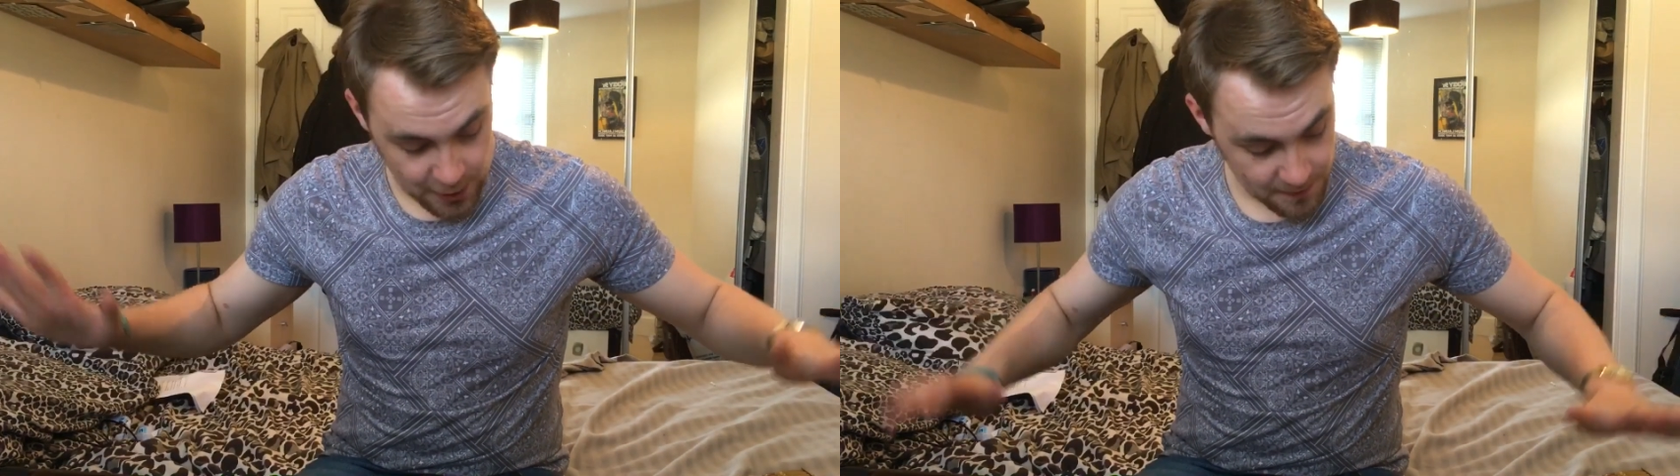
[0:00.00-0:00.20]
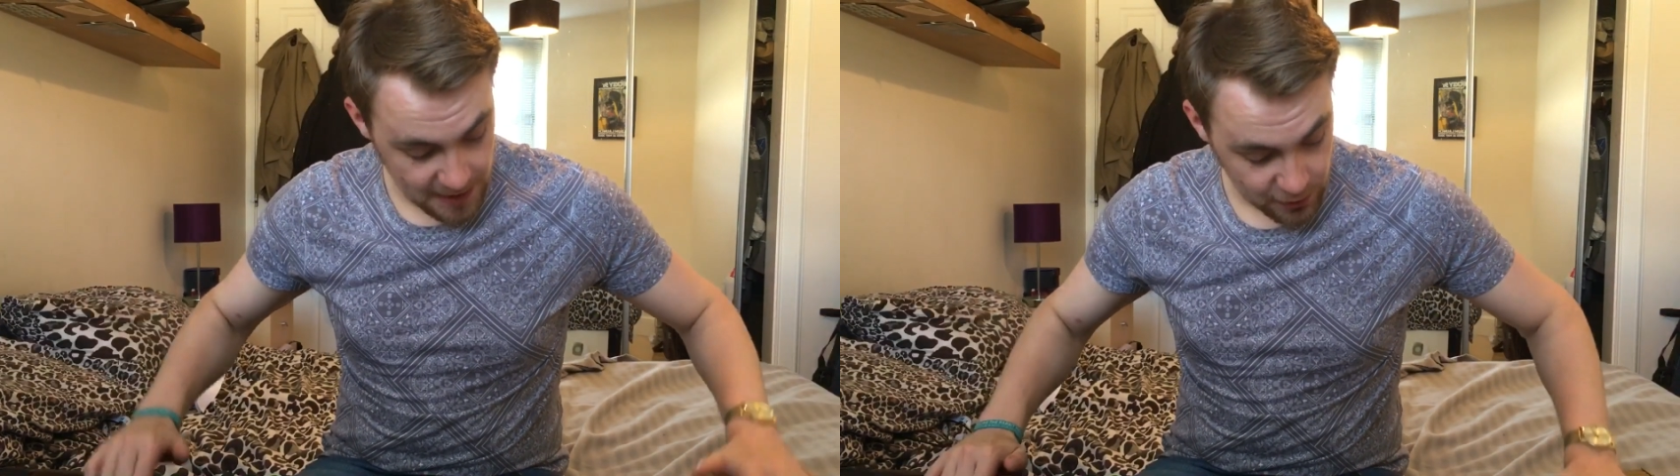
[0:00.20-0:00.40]

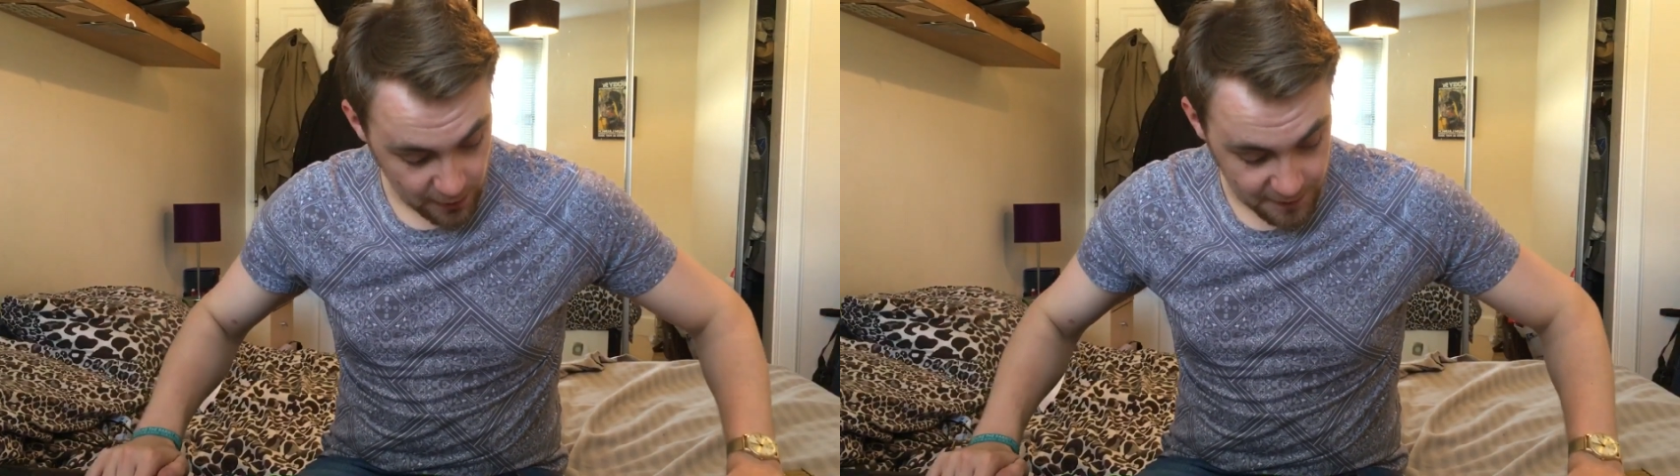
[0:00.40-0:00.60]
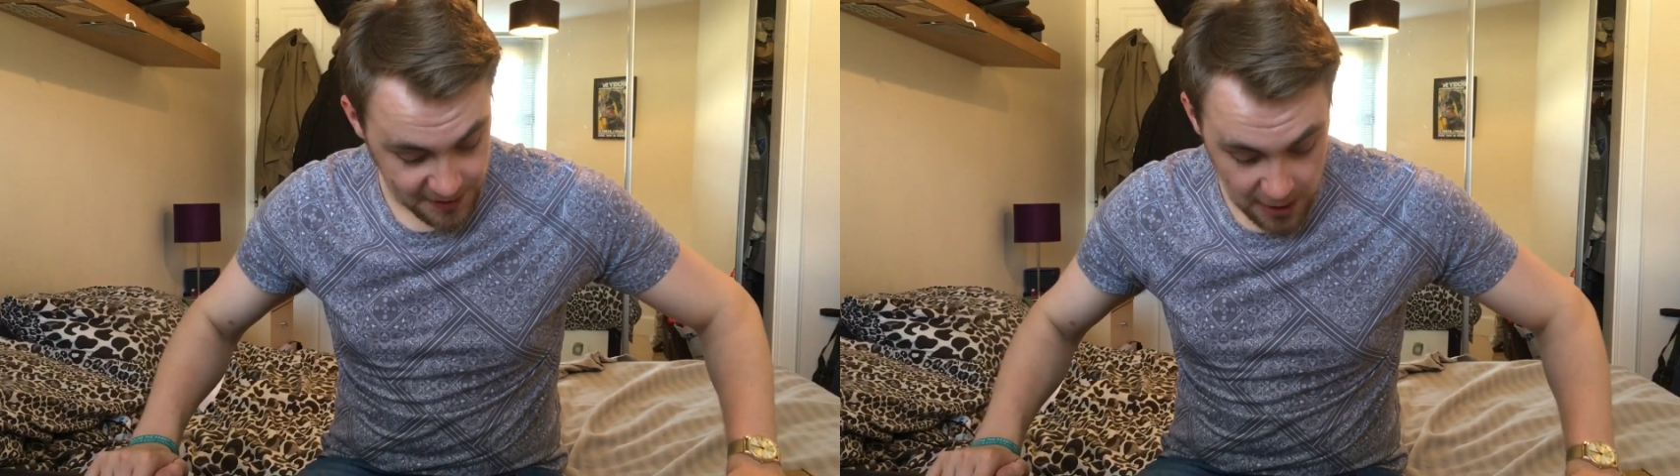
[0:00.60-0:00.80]
terms of the actual
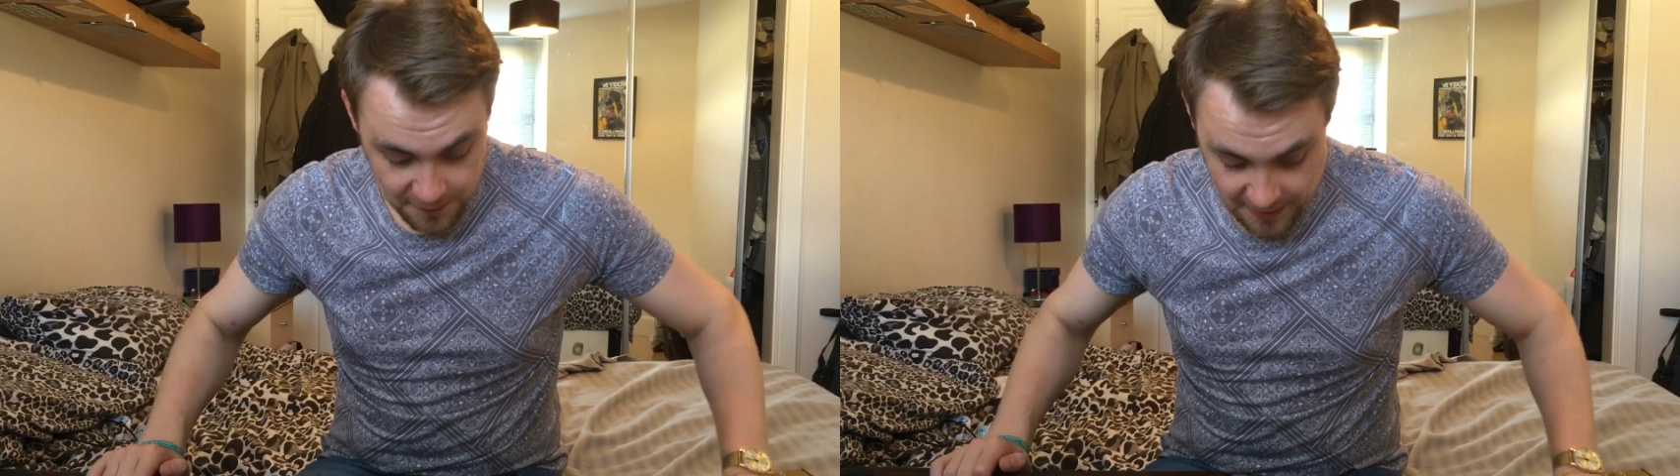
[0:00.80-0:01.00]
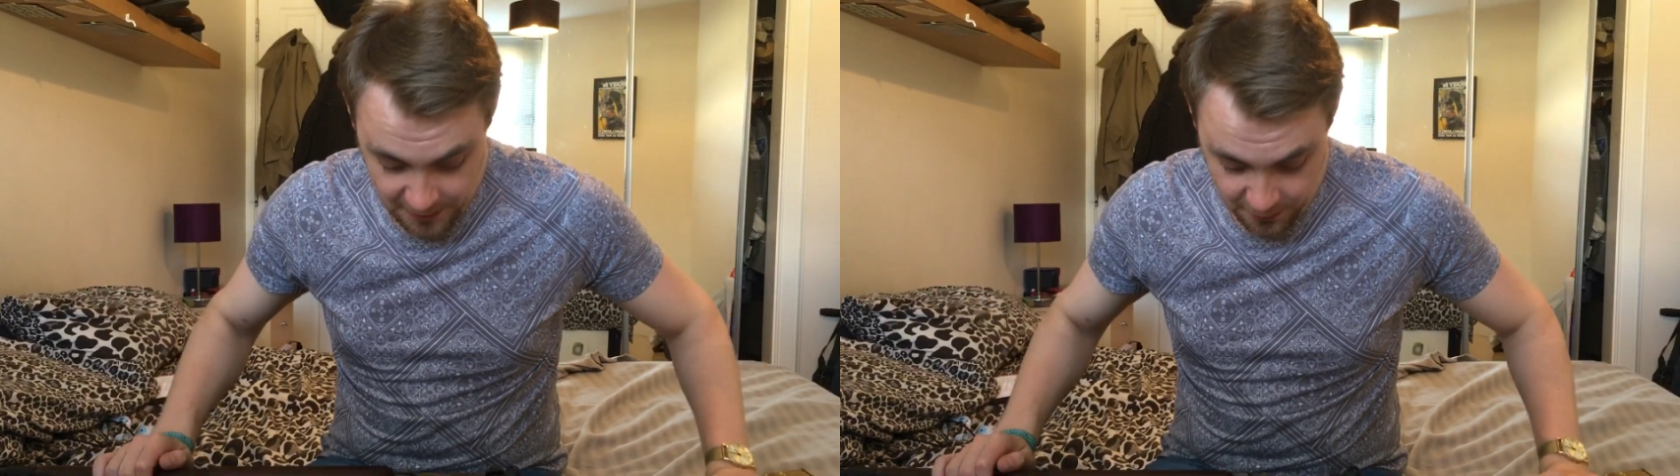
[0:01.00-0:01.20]
rifle
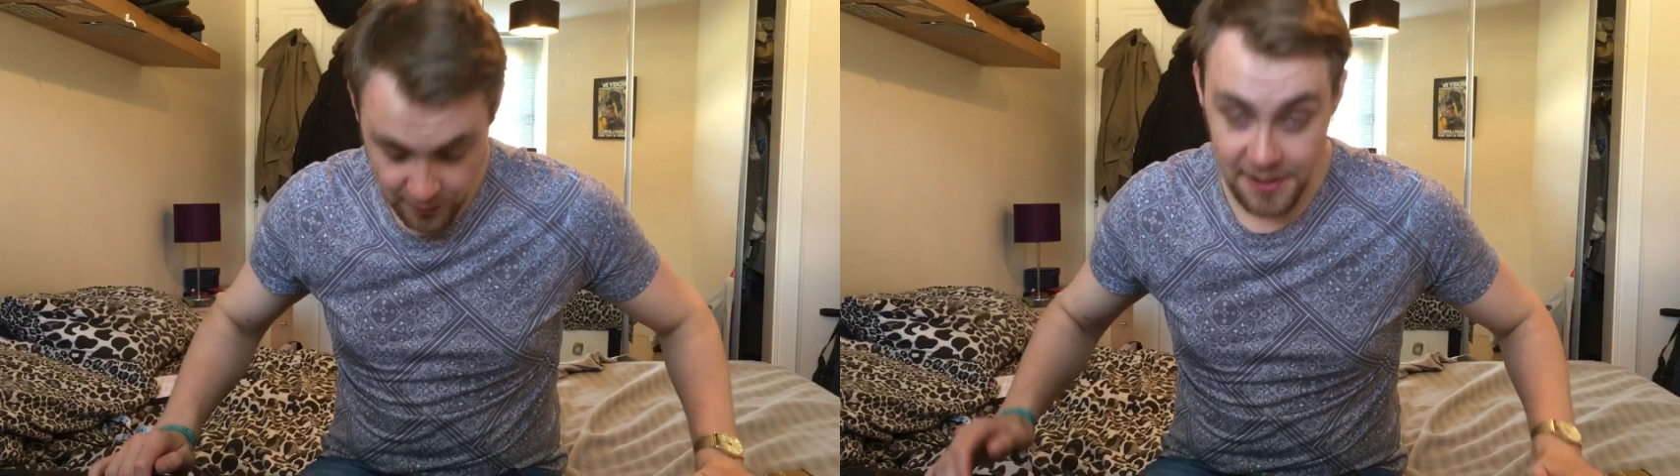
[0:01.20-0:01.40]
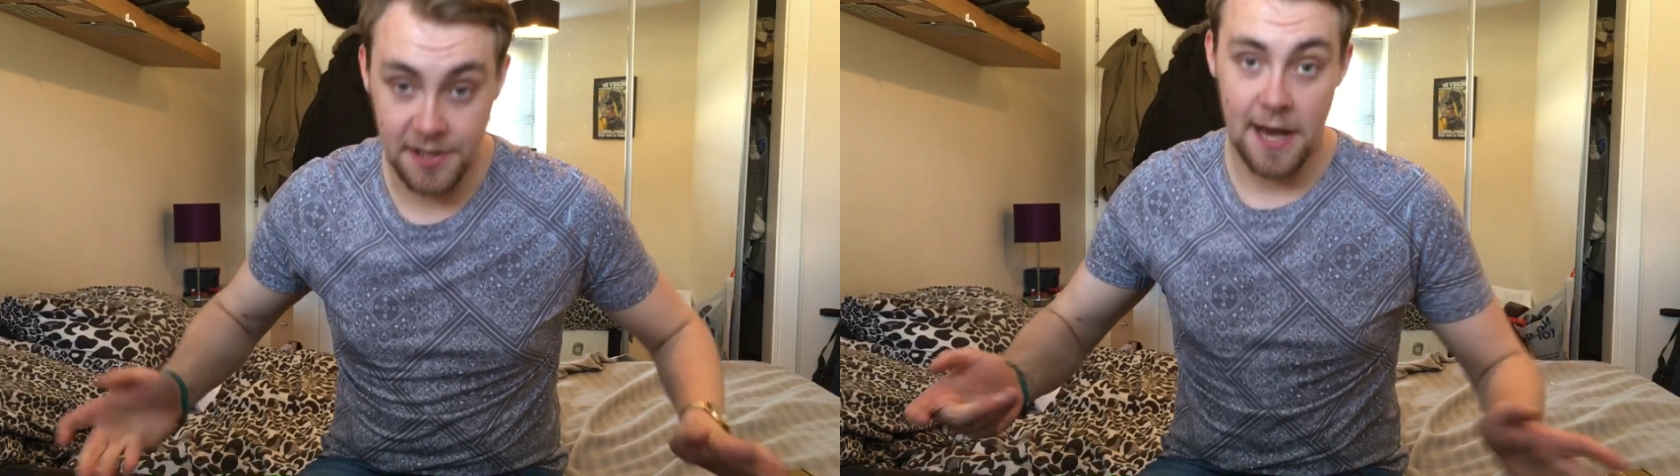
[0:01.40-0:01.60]
itself, the
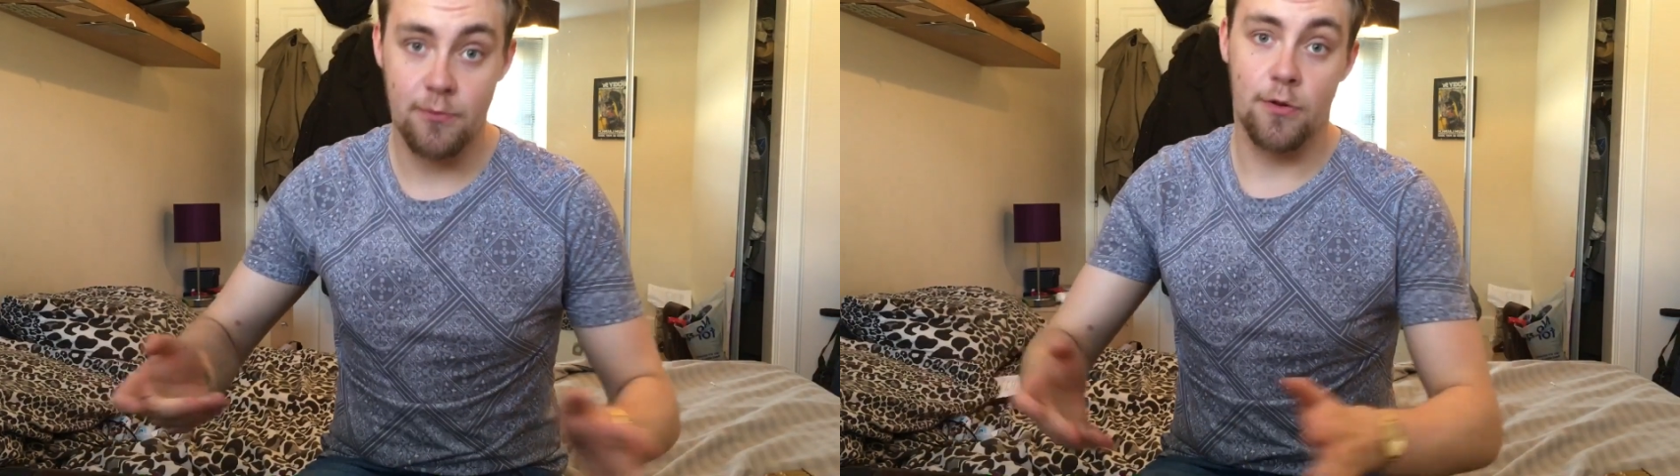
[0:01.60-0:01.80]
1903, as I said,